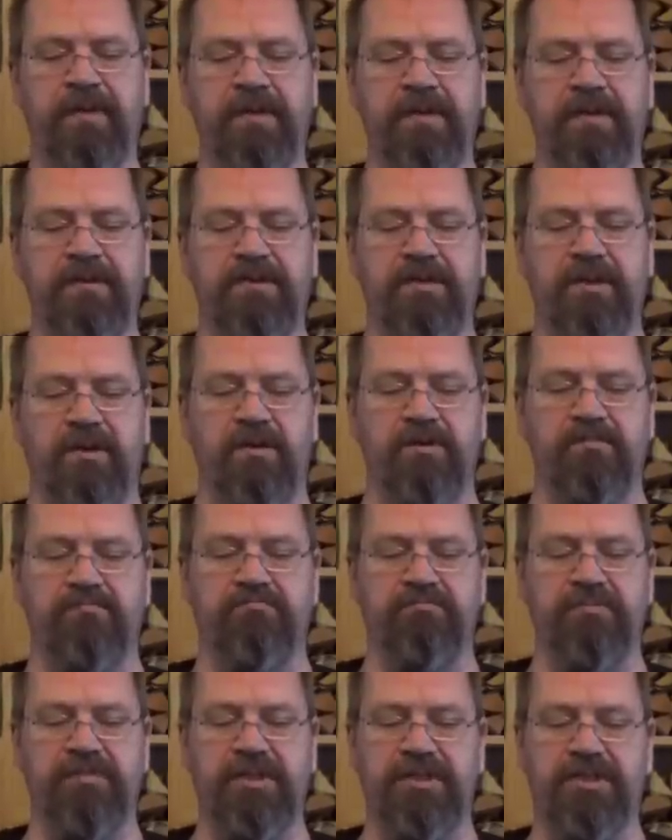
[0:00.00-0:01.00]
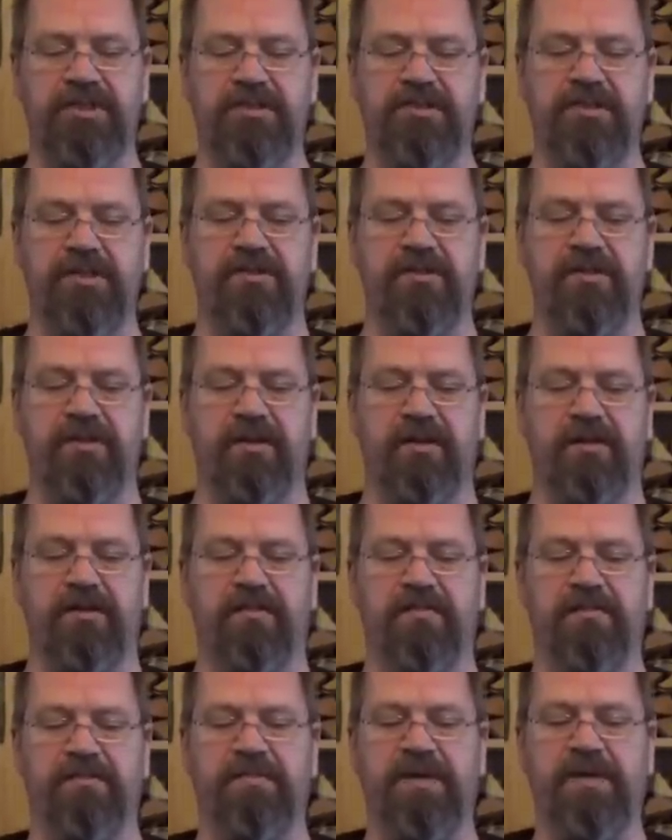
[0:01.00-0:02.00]
So this is the thing.
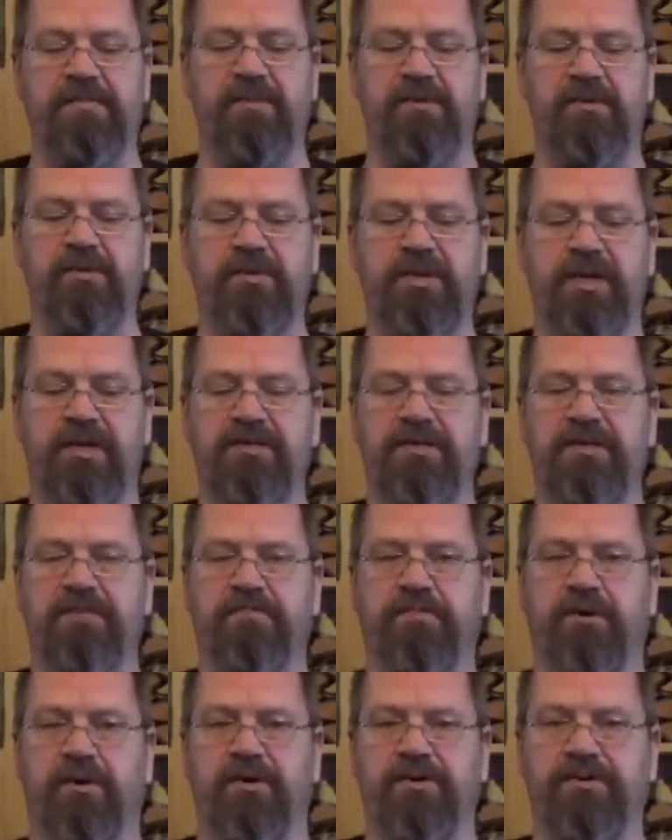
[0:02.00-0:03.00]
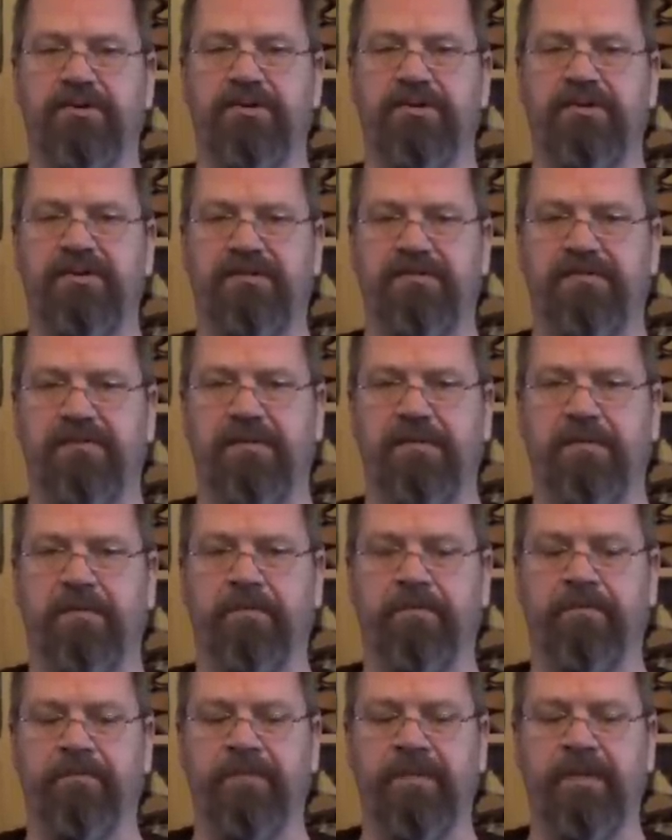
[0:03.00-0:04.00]
People who tested positive
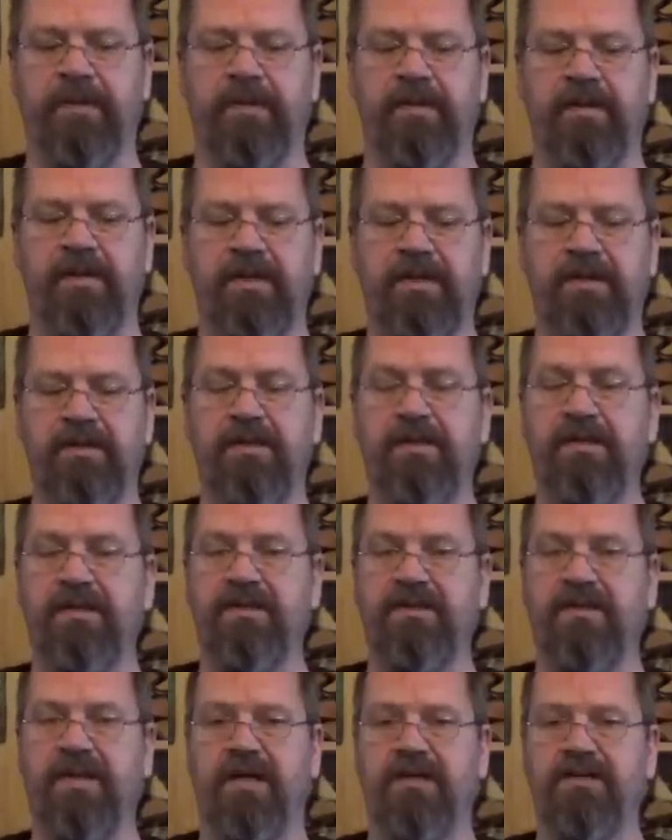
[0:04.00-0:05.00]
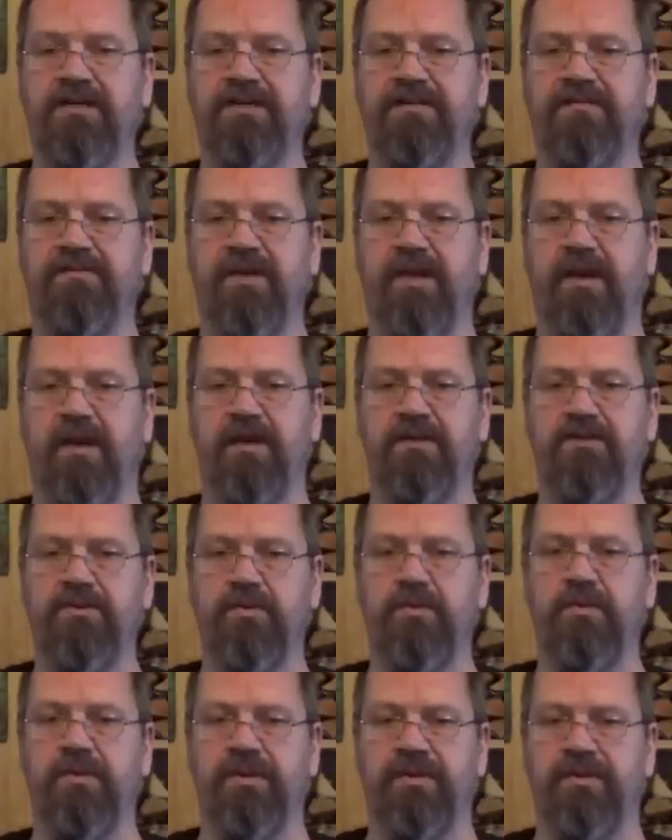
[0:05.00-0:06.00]
in the intensive care
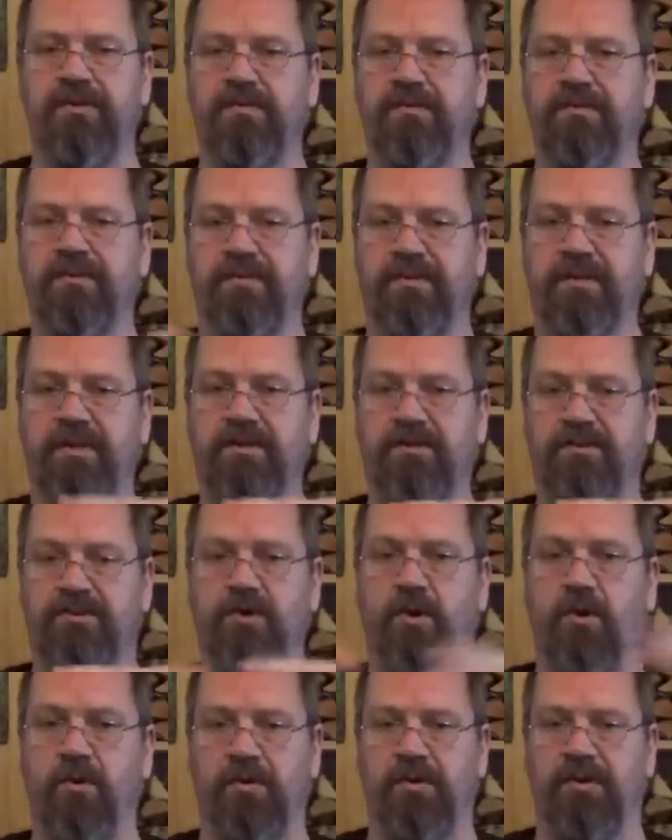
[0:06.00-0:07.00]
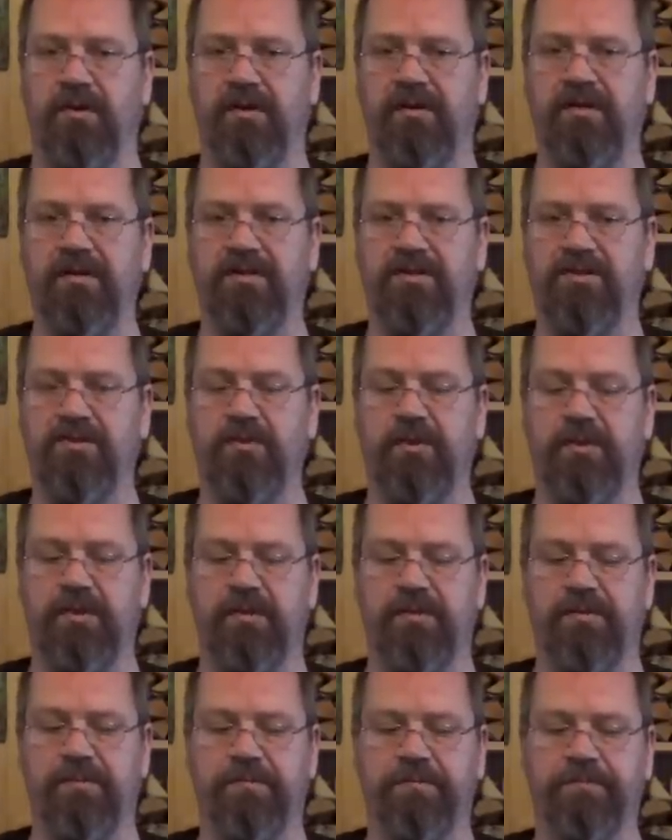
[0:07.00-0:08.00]
unit in total in Sweden.